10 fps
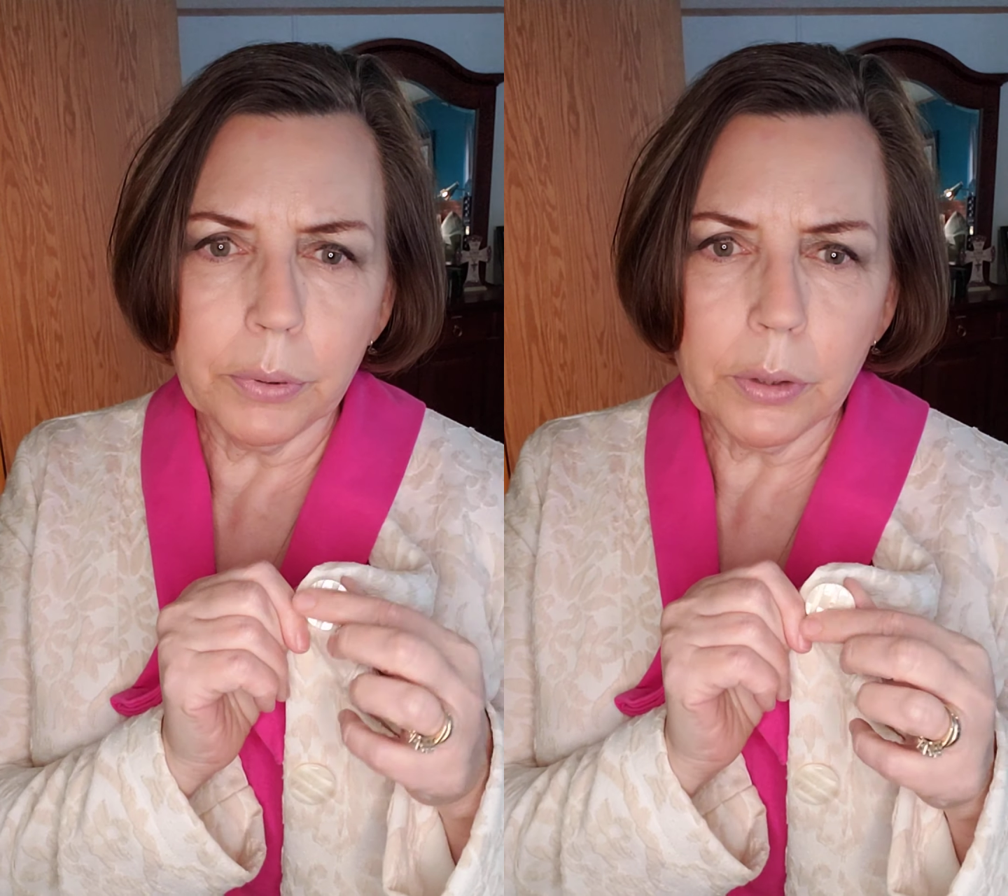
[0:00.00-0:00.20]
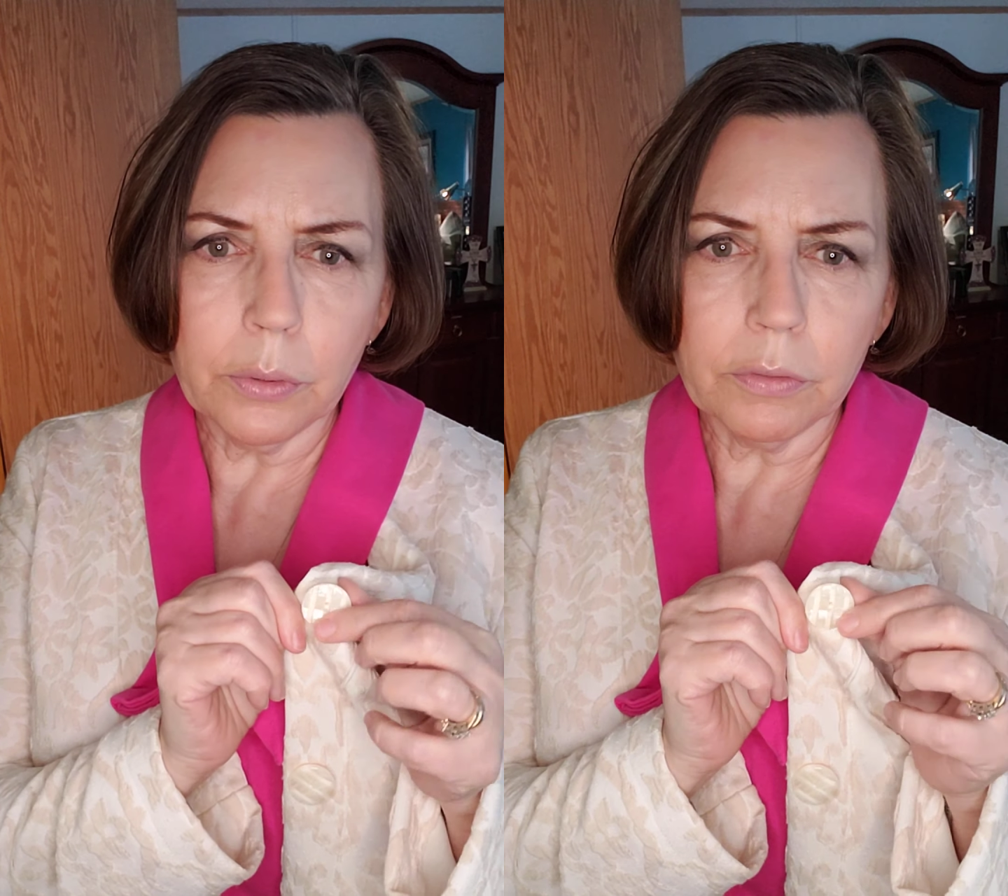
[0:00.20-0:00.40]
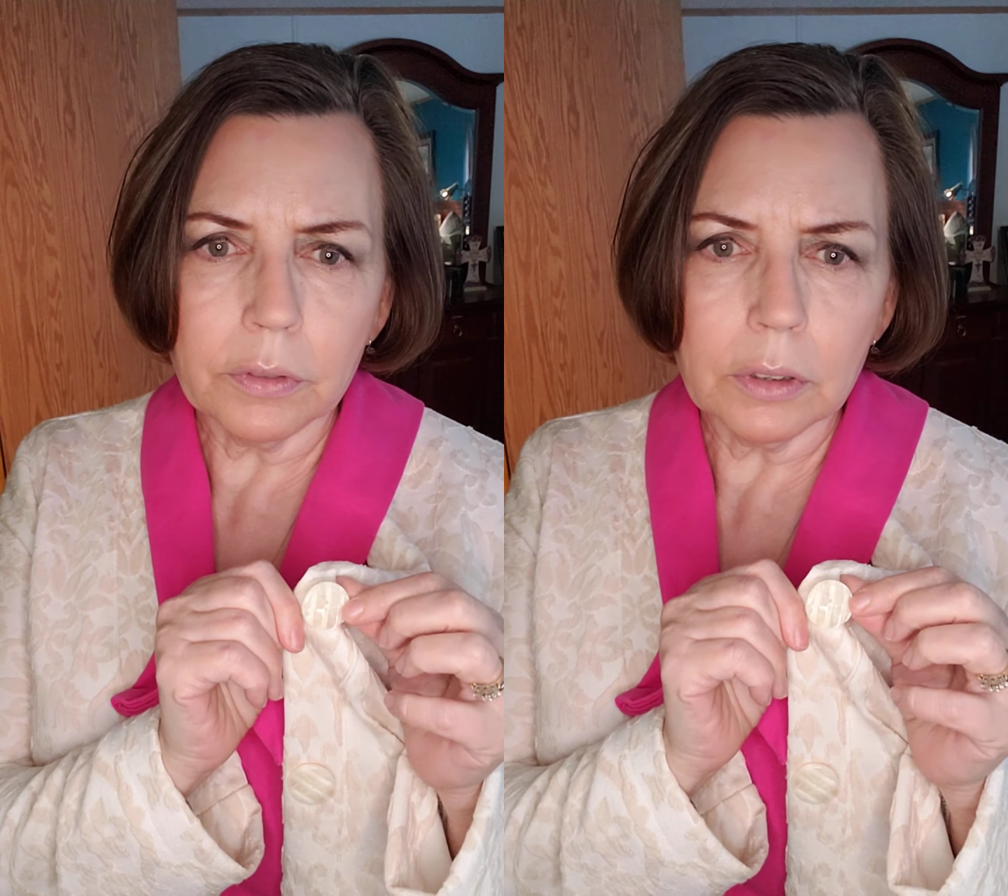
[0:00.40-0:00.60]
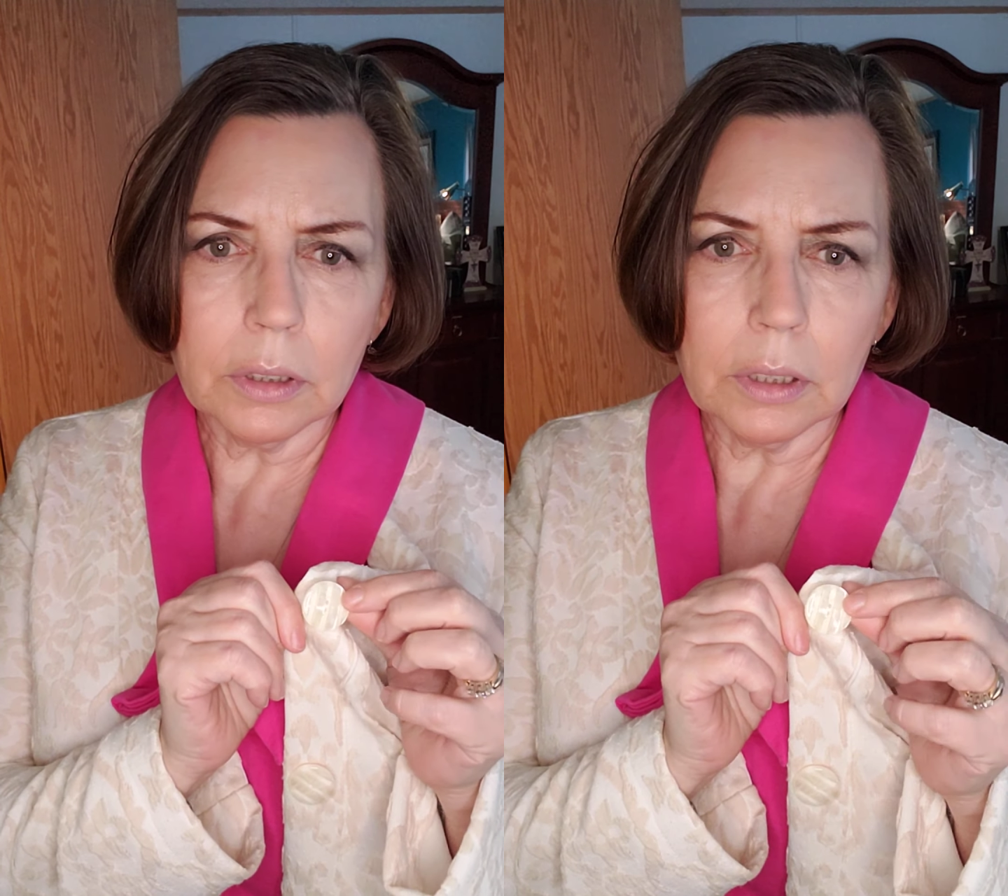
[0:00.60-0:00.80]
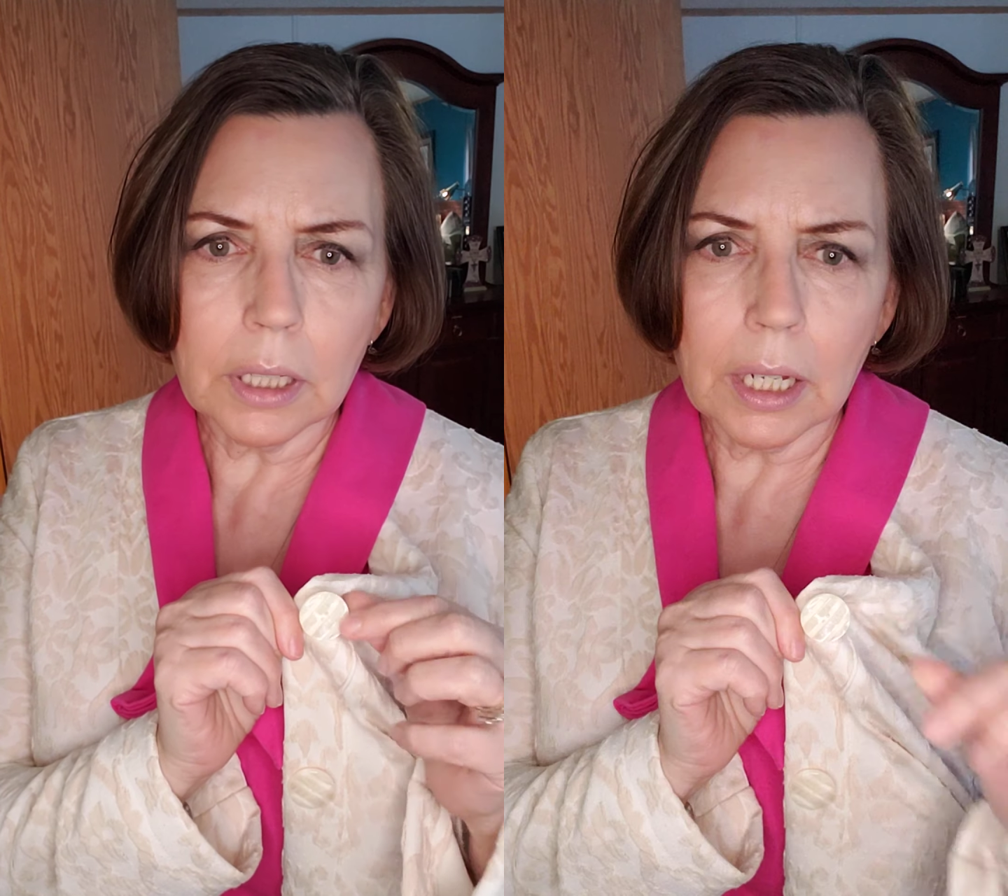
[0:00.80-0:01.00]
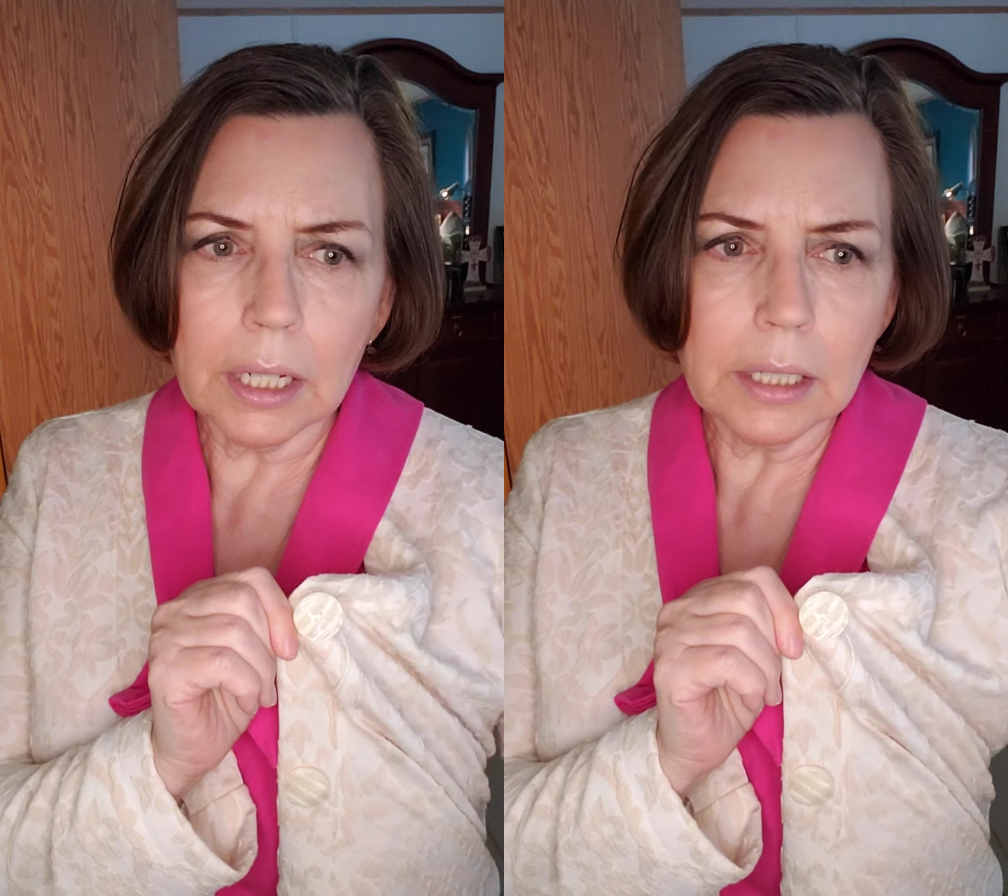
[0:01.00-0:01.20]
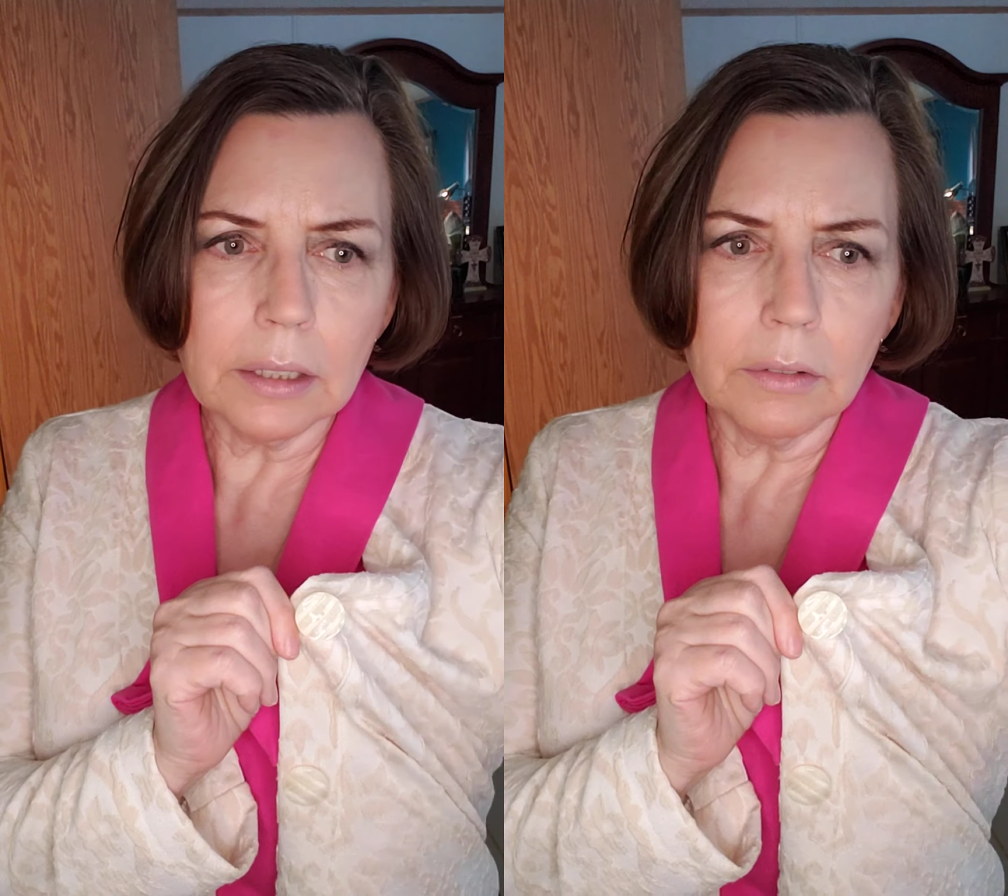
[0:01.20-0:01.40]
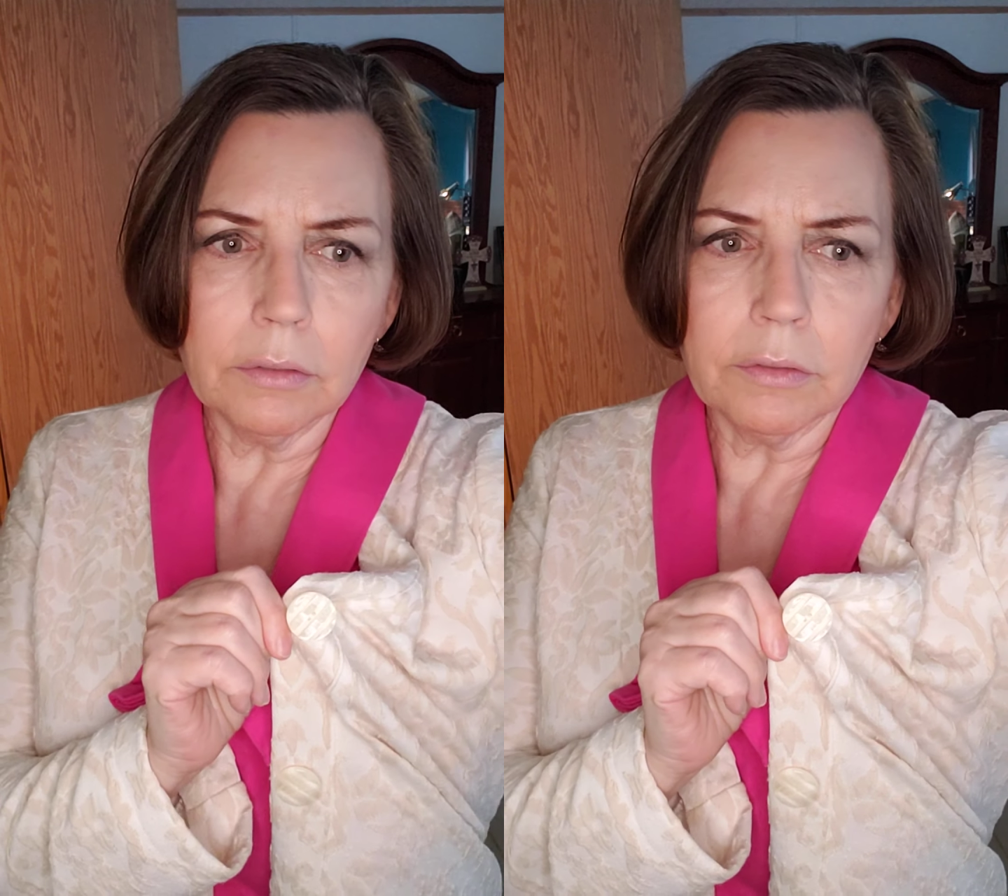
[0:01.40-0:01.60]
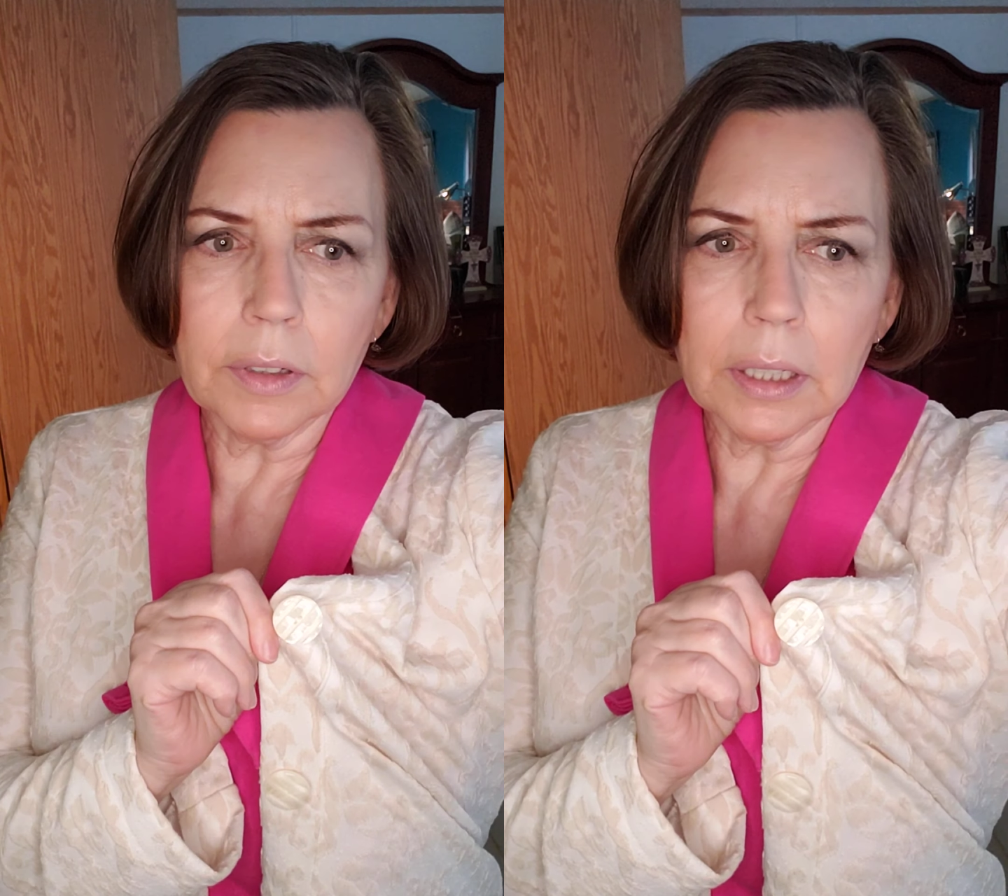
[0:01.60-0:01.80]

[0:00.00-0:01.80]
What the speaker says: beautiful kind of,